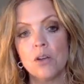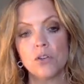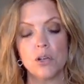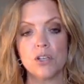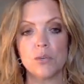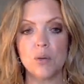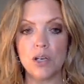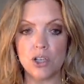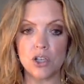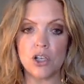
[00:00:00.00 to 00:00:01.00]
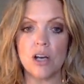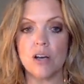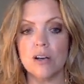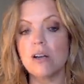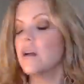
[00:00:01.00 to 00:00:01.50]
So I just wanted to
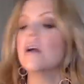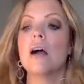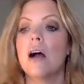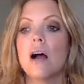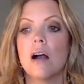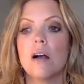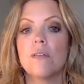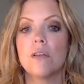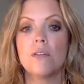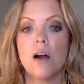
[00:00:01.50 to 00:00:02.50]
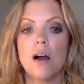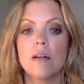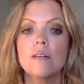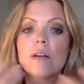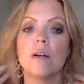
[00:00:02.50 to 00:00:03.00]
share the
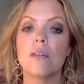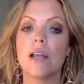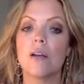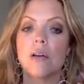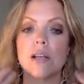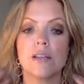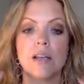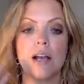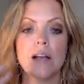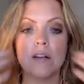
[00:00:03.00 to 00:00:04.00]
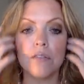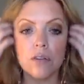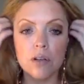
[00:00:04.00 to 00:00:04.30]
thought, the earrings kind of